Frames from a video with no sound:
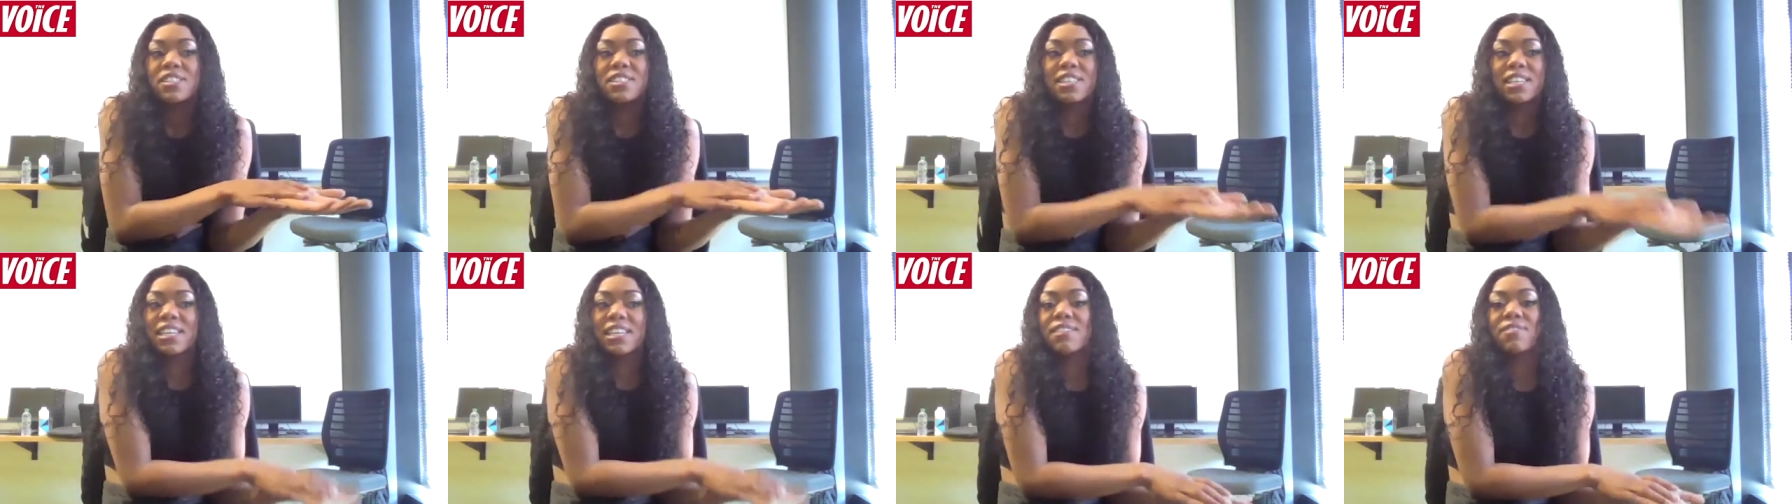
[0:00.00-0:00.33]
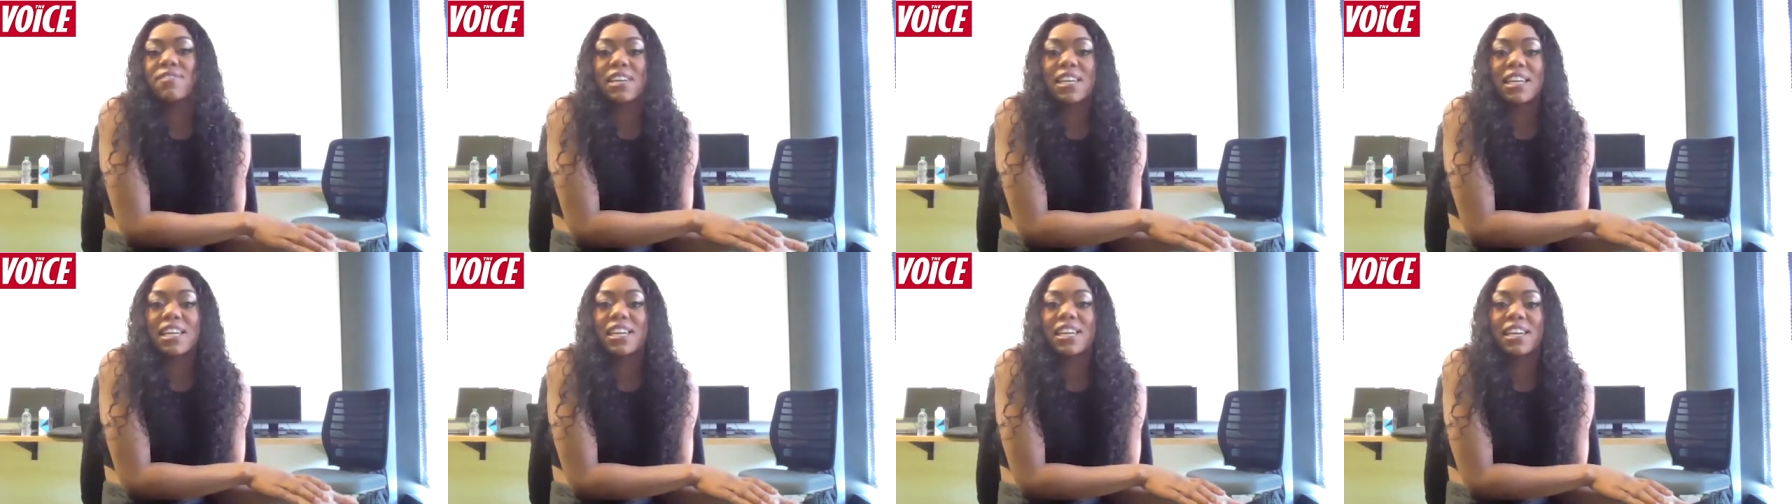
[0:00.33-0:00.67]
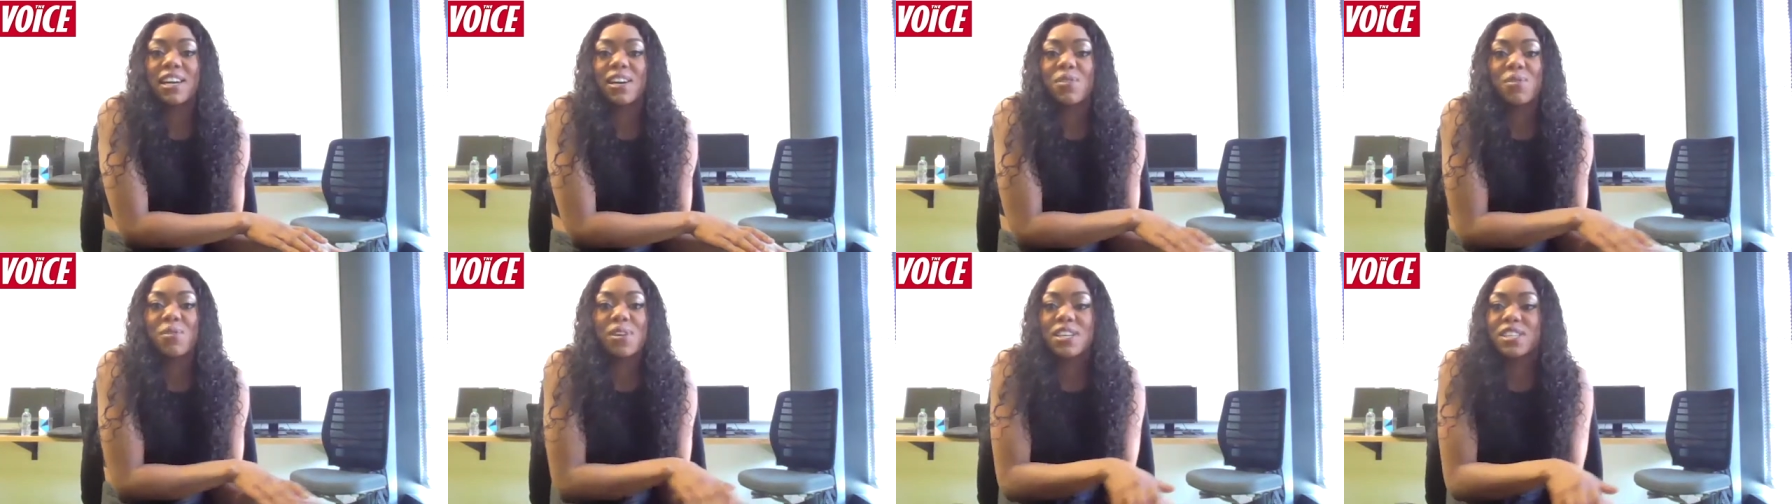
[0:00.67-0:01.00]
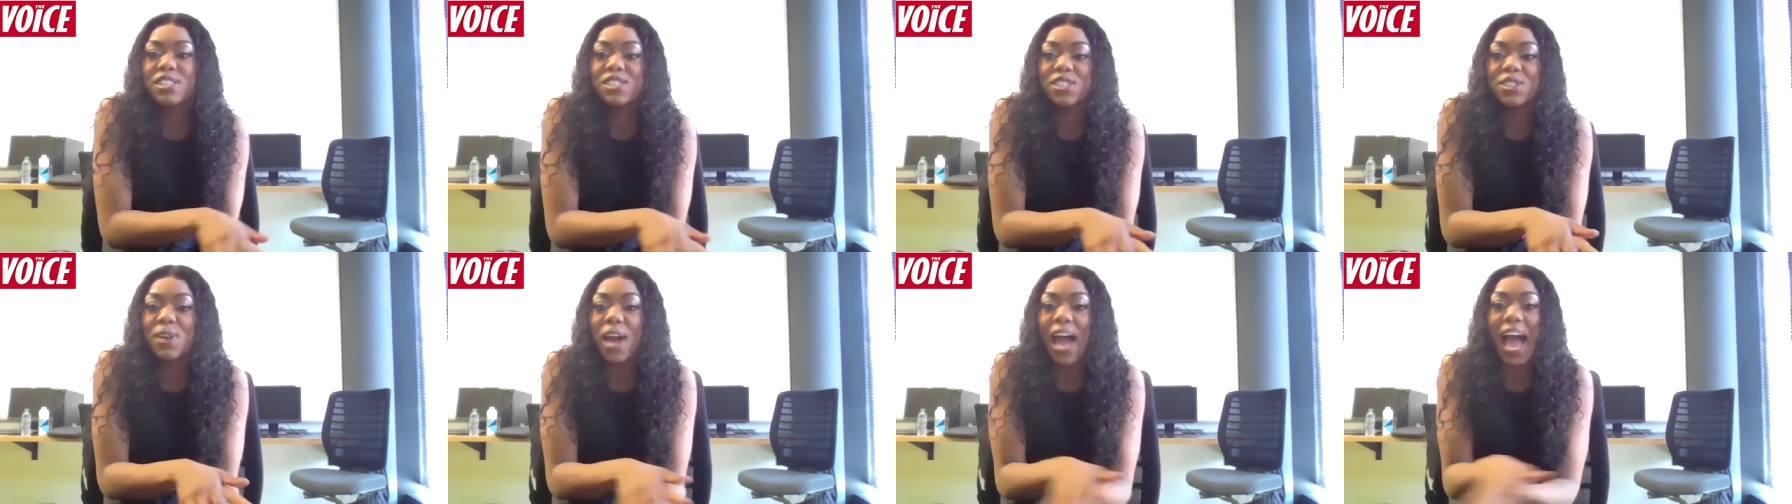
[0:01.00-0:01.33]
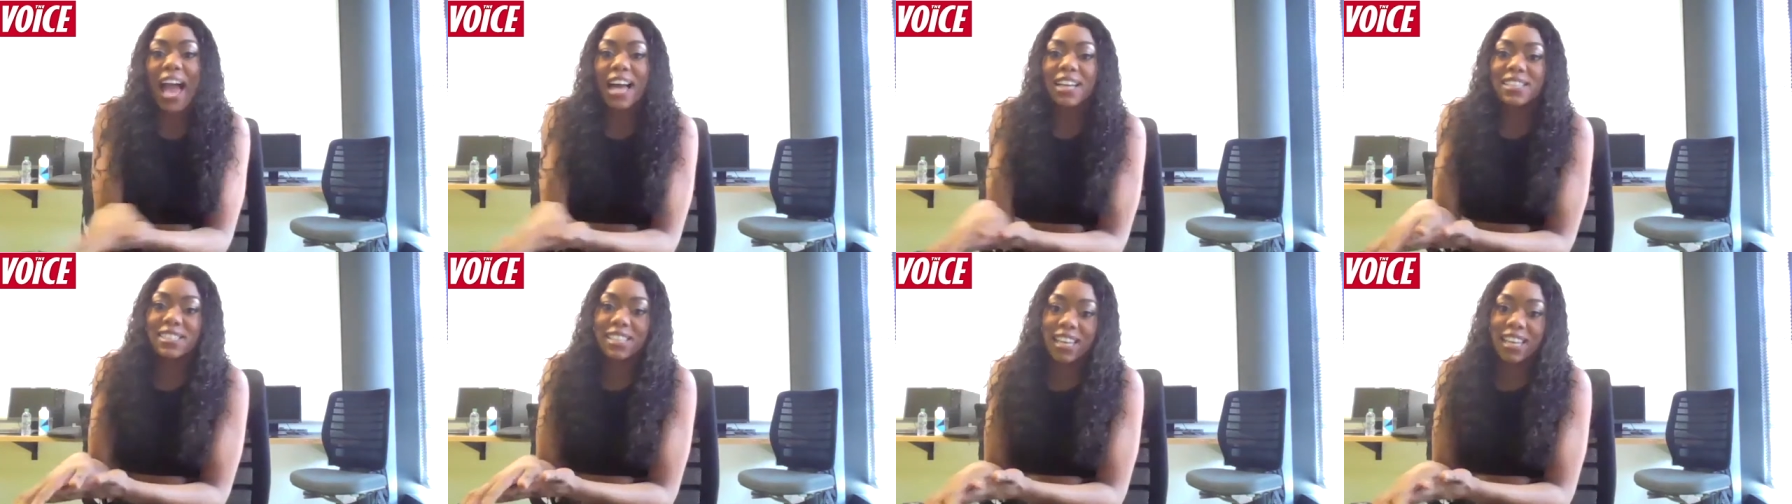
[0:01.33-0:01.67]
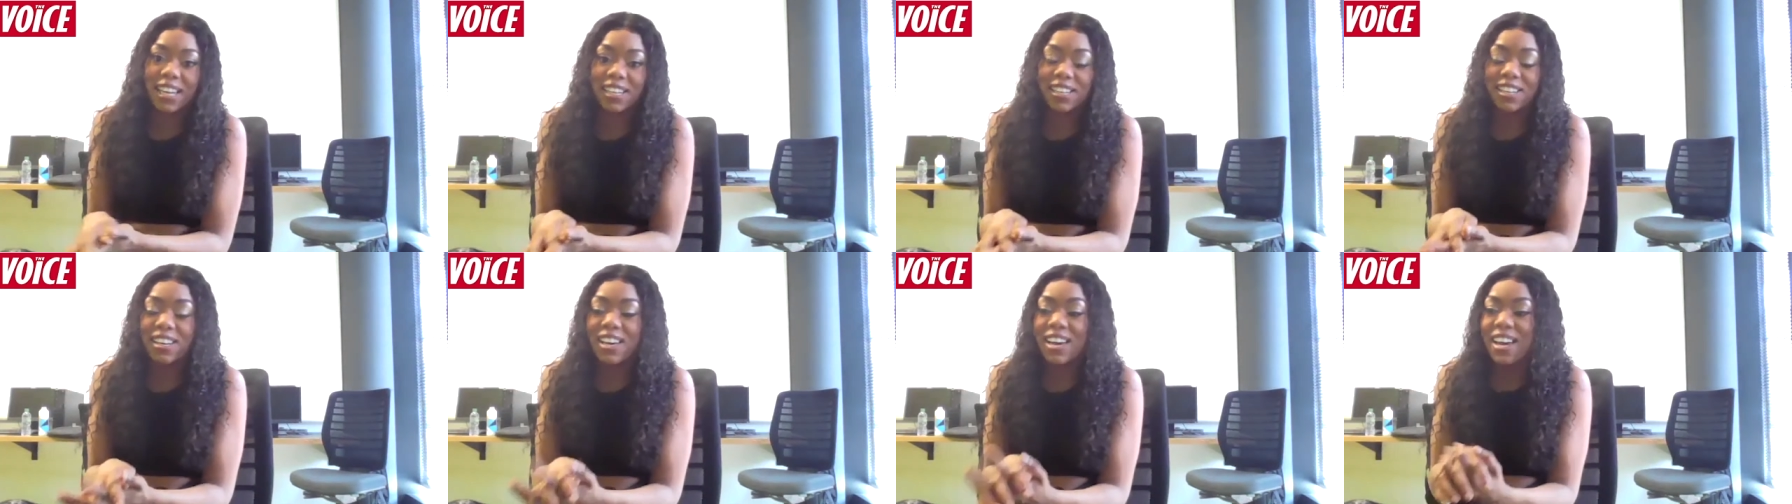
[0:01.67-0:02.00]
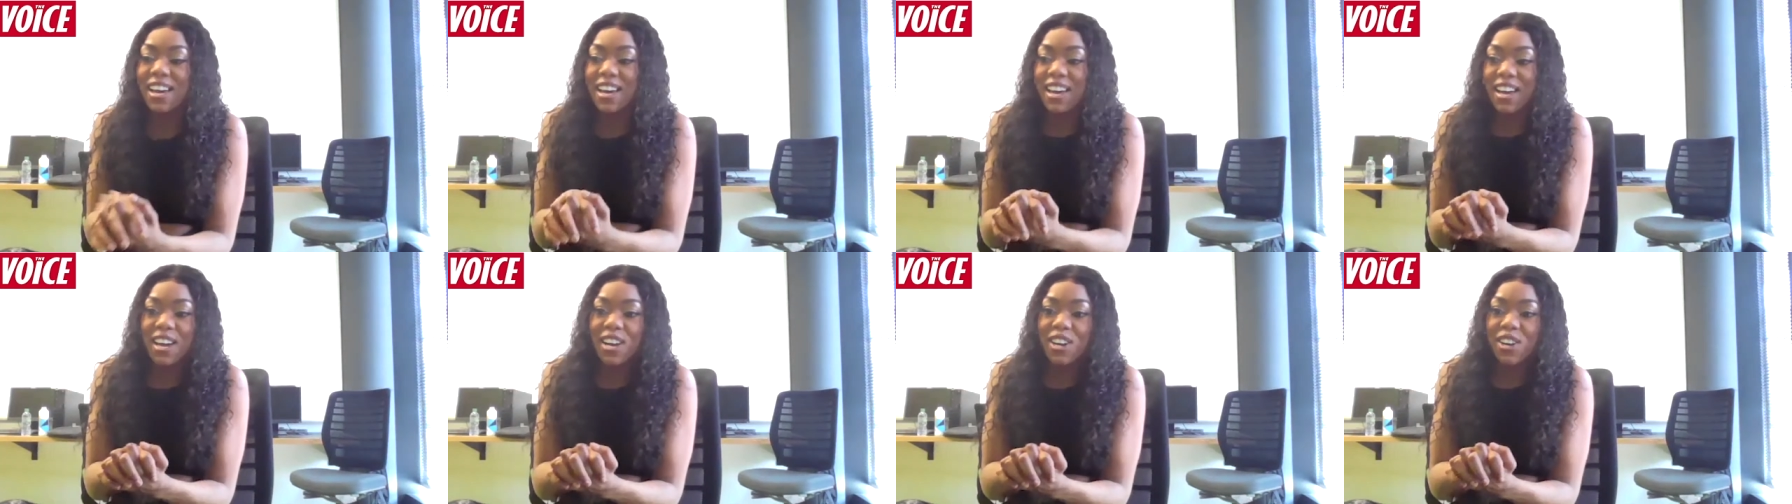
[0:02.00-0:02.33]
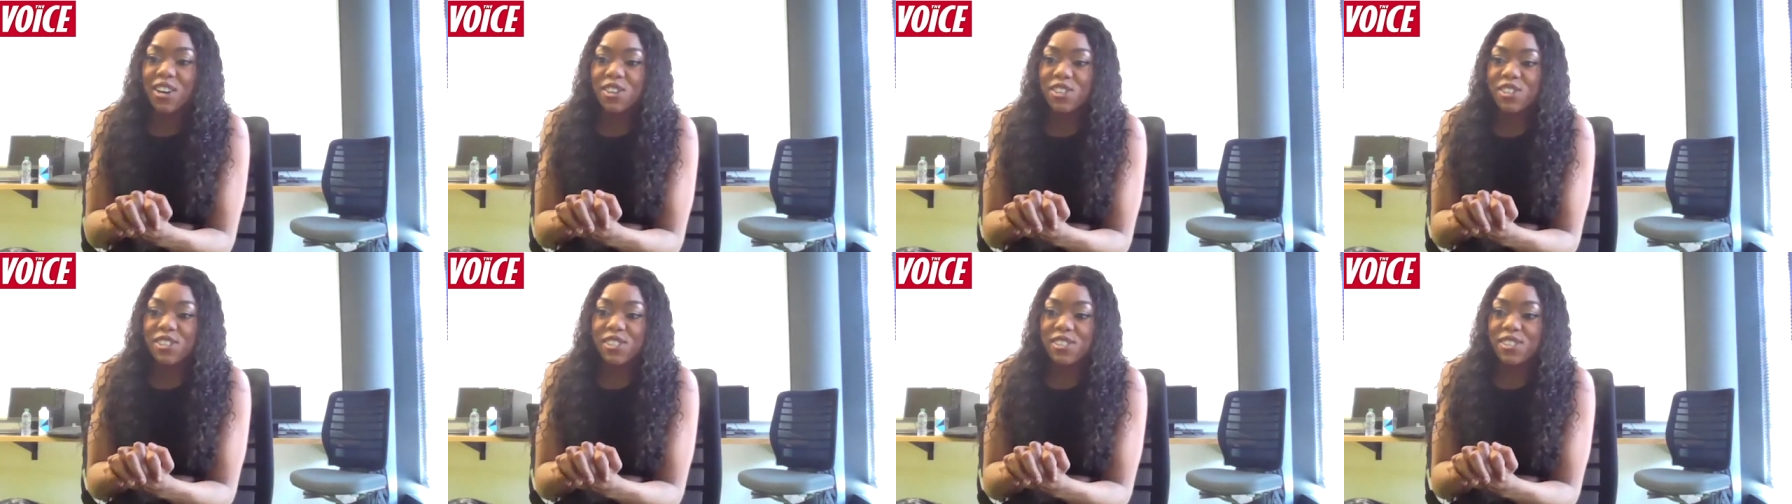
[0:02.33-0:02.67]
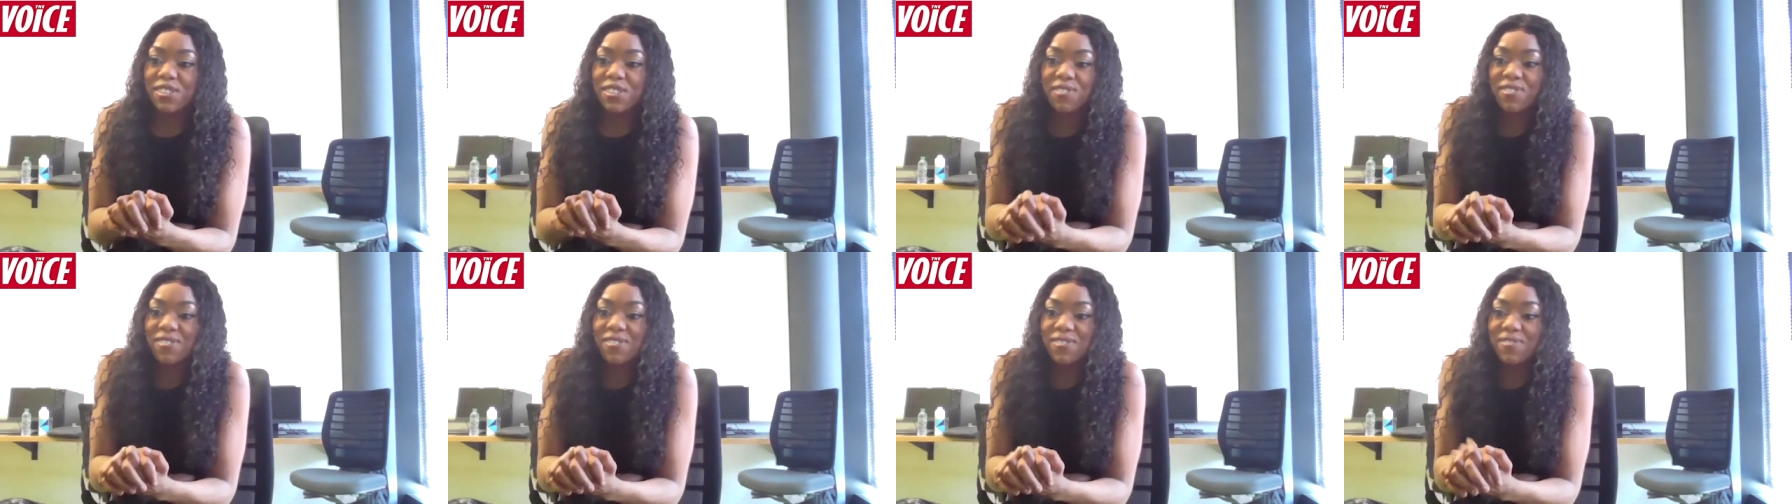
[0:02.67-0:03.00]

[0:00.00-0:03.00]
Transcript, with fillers: TV, I want to do acting because